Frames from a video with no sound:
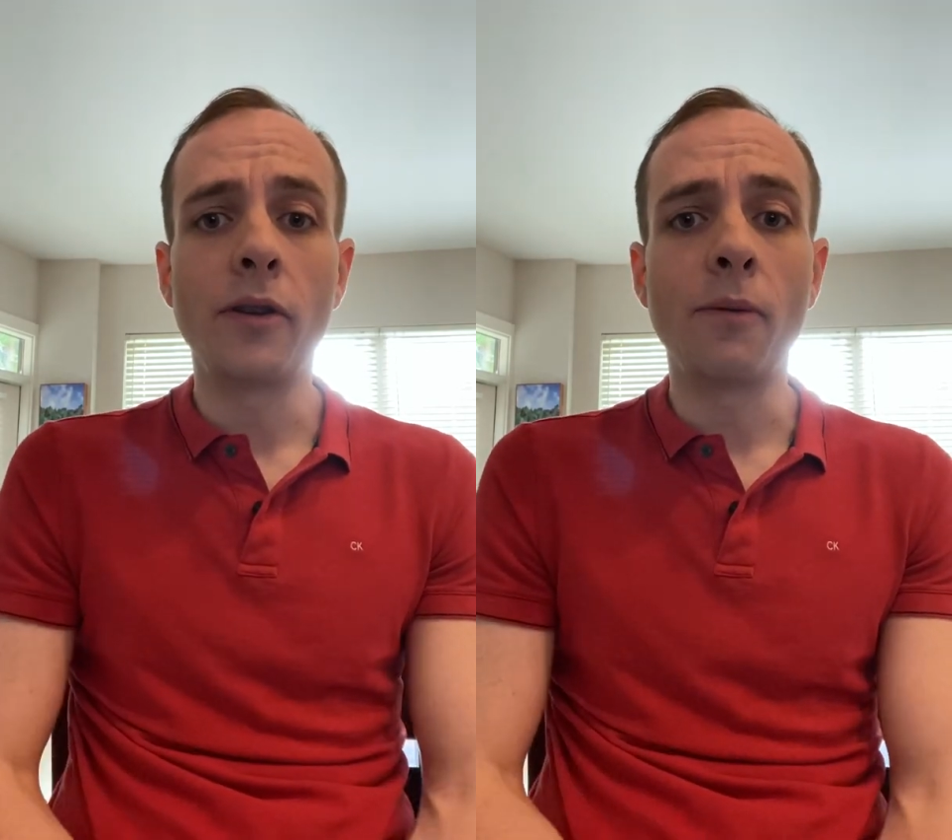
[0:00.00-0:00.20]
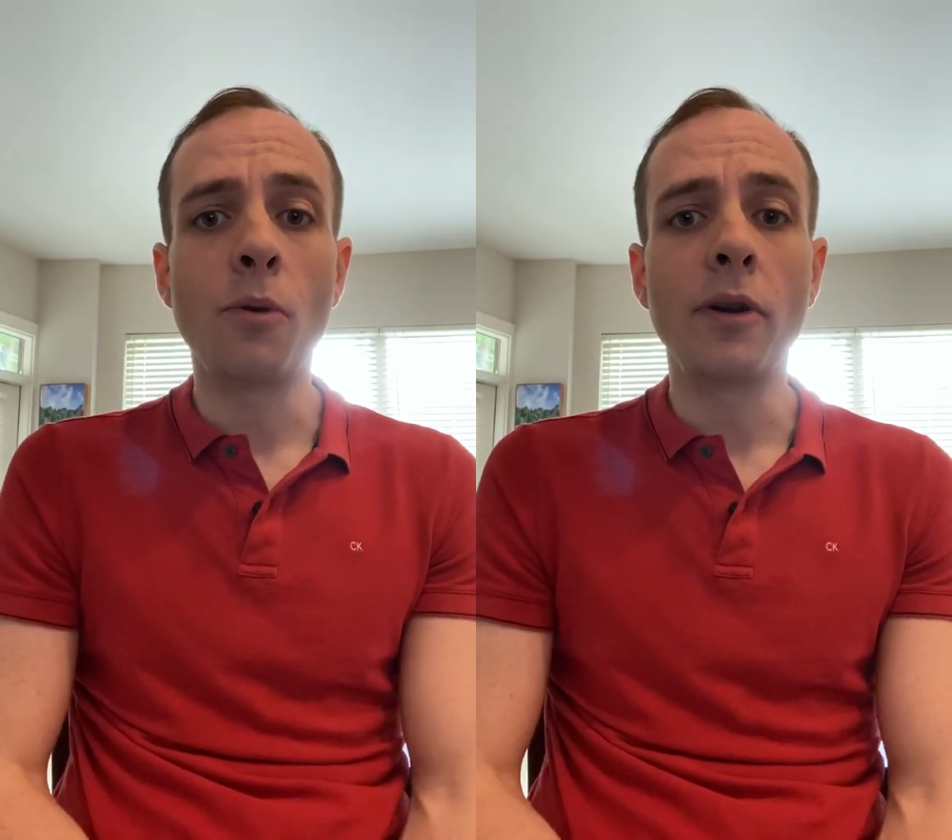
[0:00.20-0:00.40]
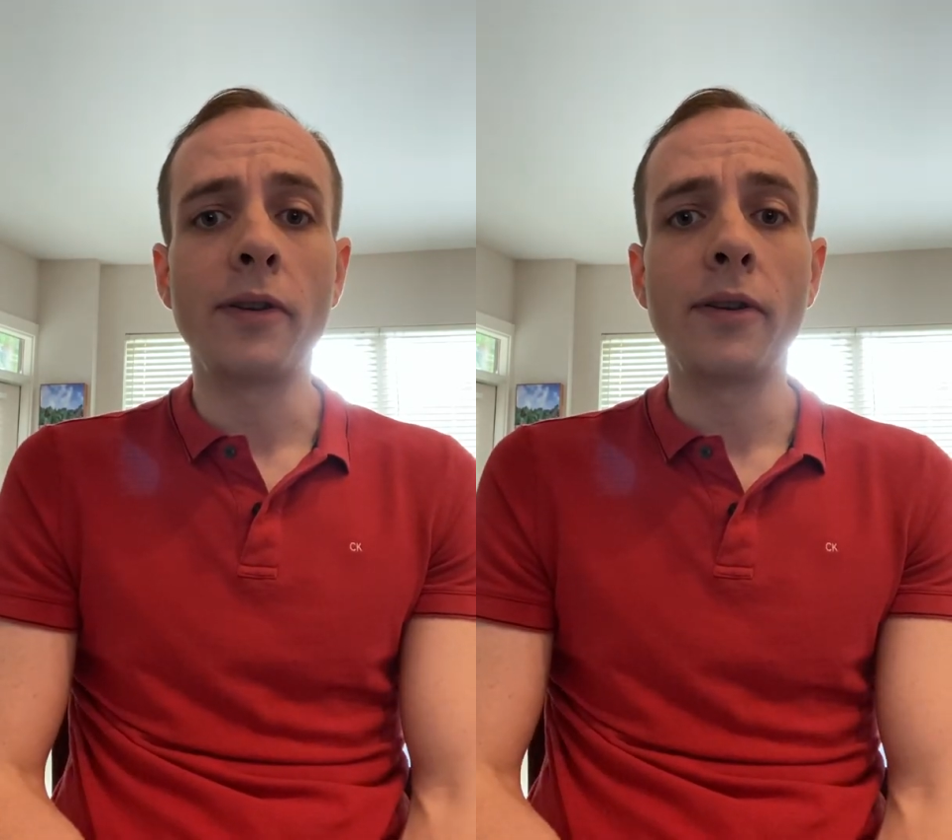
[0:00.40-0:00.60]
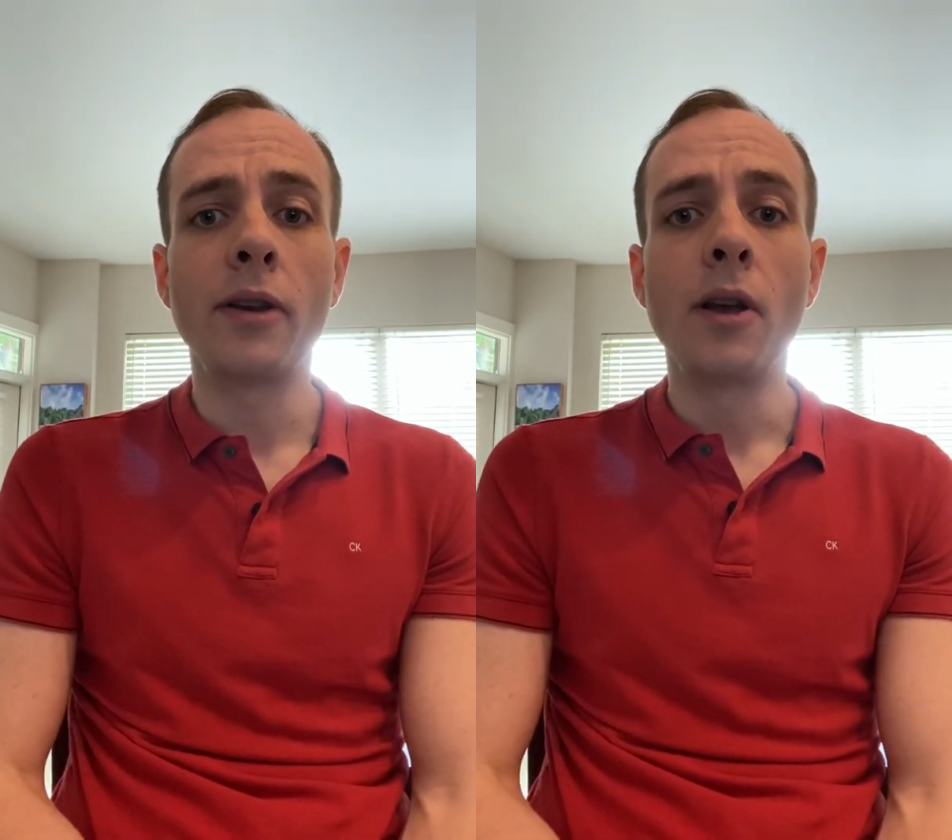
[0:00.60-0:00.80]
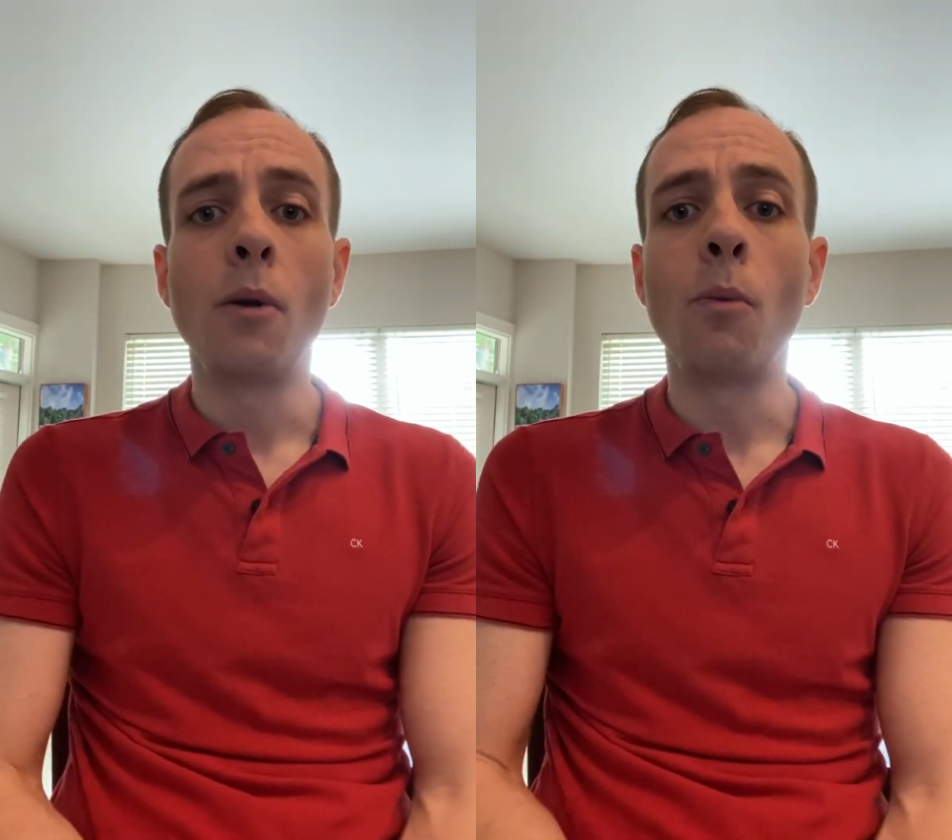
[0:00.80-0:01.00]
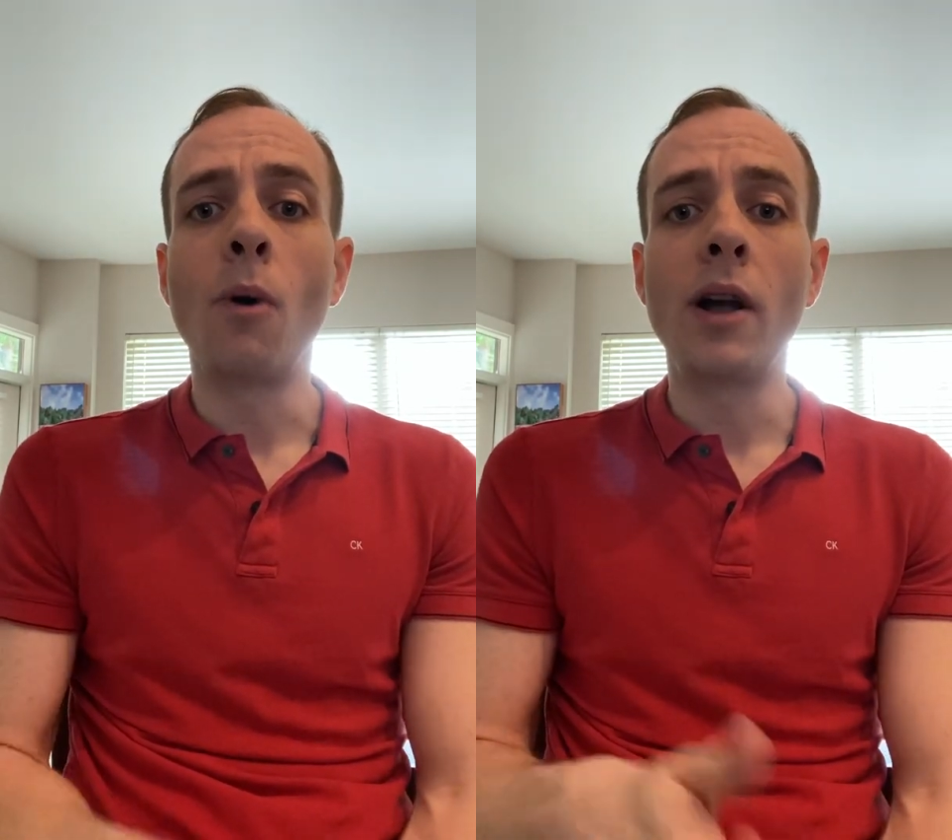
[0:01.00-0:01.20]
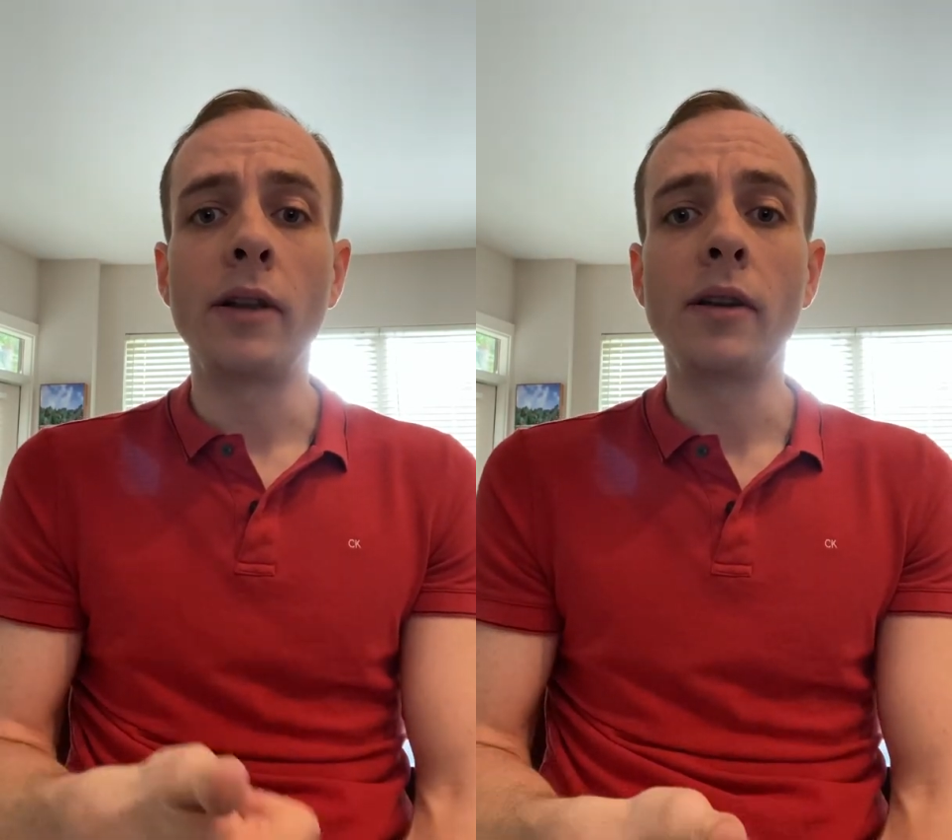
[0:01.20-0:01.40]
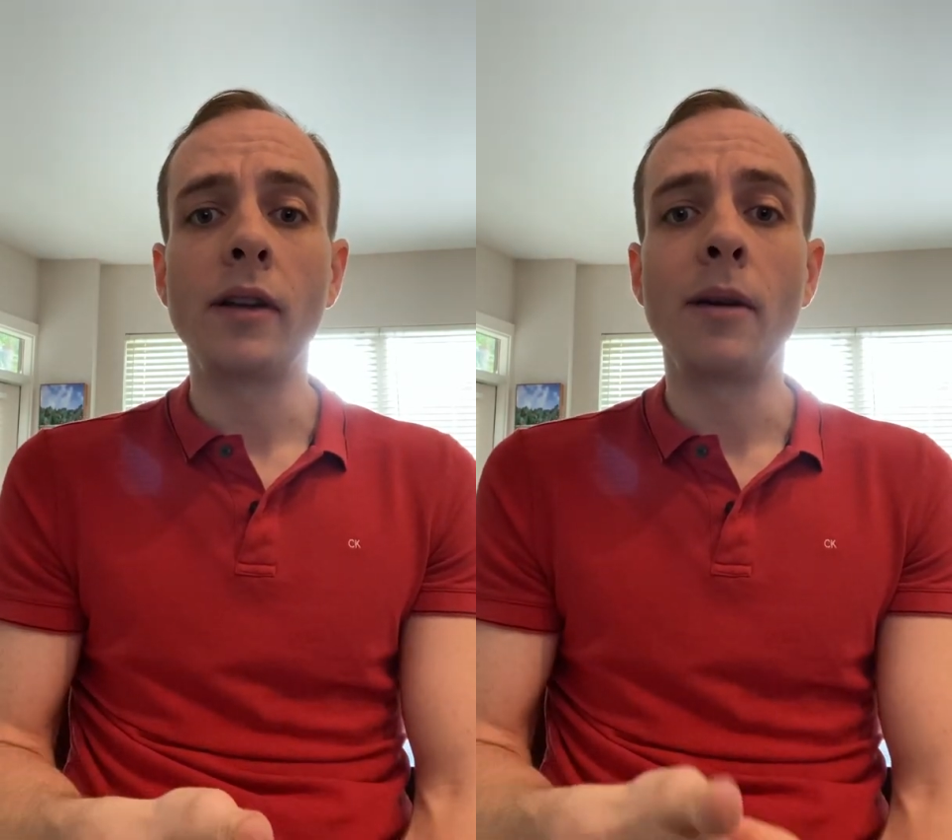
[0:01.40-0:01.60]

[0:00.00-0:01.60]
Of course, 1,